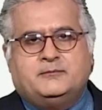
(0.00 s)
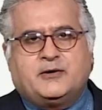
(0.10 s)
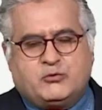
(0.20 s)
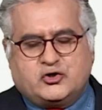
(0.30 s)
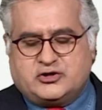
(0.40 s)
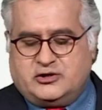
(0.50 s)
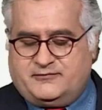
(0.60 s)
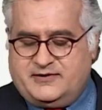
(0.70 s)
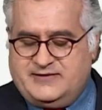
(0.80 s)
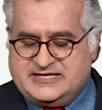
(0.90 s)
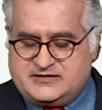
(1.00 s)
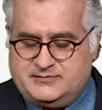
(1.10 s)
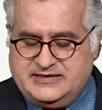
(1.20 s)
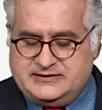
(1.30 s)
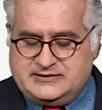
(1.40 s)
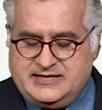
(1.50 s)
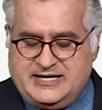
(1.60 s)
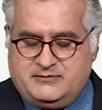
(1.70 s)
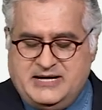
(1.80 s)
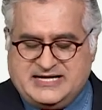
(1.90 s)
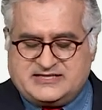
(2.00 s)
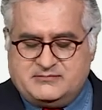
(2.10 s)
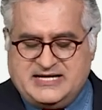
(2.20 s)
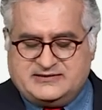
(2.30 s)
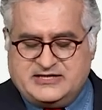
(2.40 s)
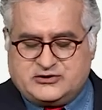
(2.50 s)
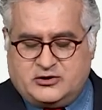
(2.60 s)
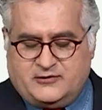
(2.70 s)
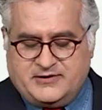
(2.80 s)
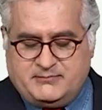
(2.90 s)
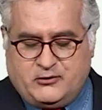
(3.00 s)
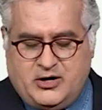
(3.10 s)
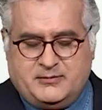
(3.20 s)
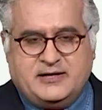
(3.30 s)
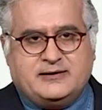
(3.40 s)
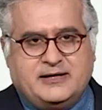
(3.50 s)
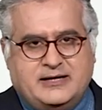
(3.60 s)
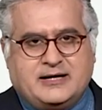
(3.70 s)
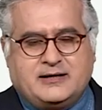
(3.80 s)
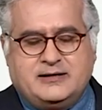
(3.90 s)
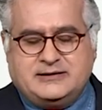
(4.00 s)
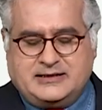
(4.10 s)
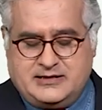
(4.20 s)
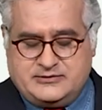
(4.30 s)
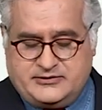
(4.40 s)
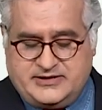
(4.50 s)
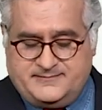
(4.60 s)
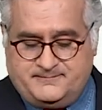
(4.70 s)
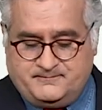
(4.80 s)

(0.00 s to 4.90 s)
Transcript: promotion of investment, and maximization of employment in, a, in the country.